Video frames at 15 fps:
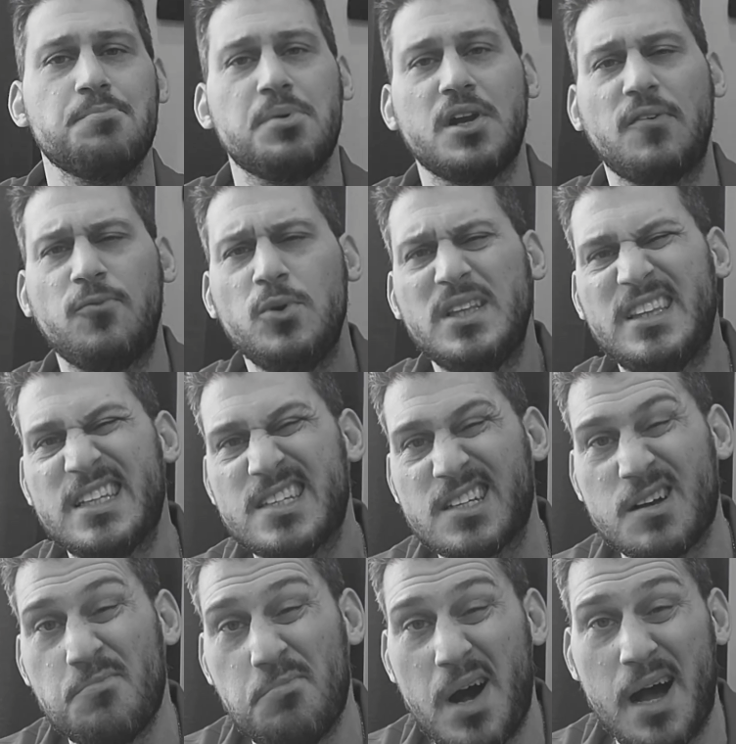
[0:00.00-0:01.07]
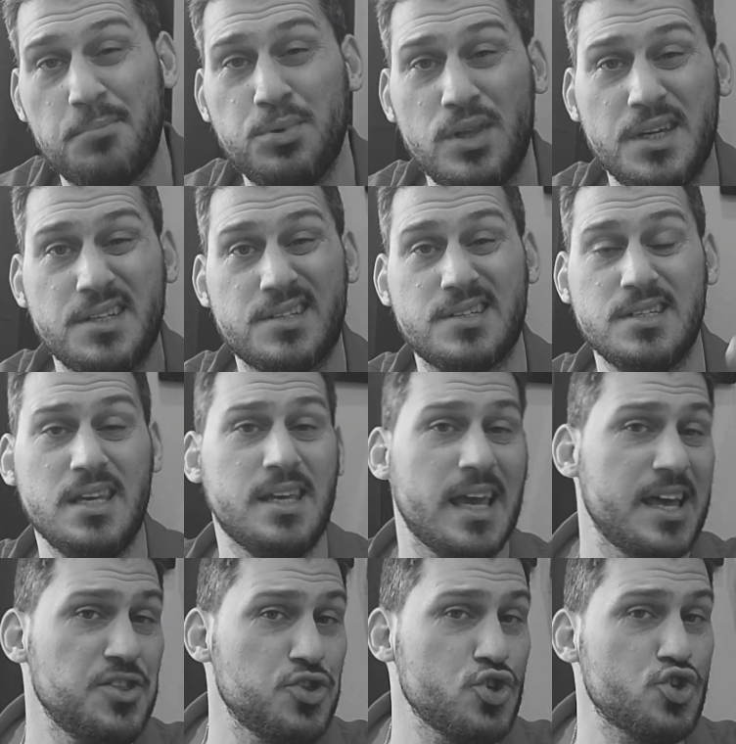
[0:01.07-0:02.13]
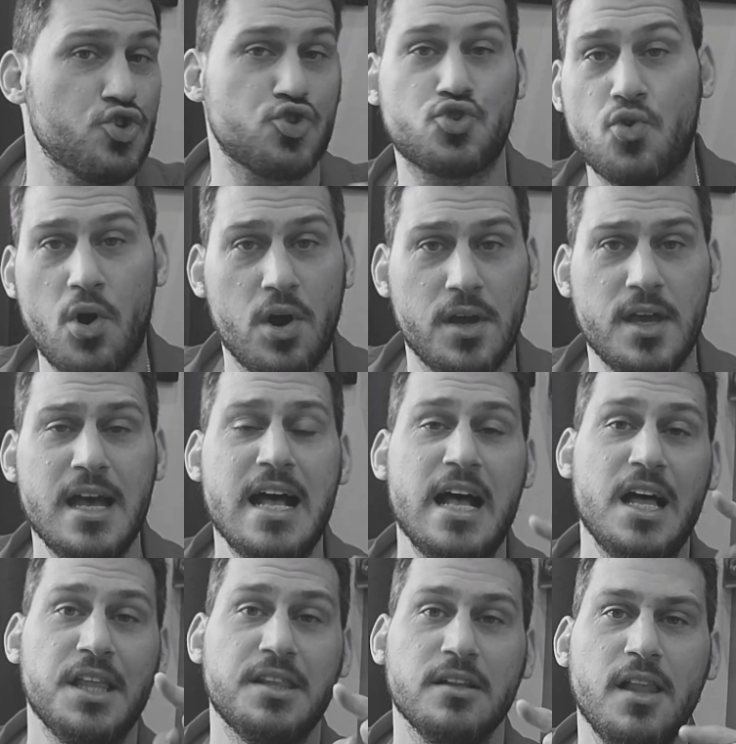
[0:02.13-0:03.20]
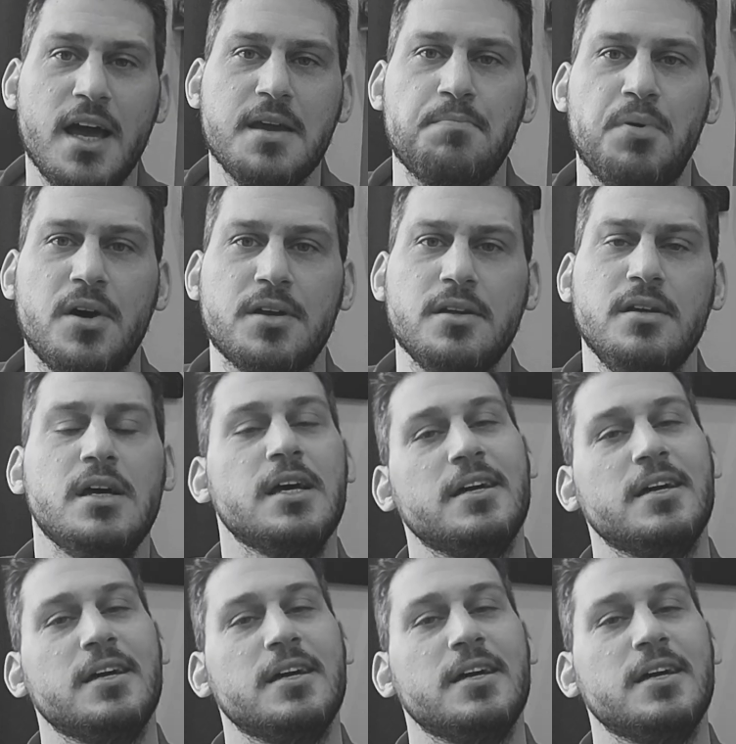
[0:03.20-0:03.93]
But if we discombobulate, seek, and destroy the like button,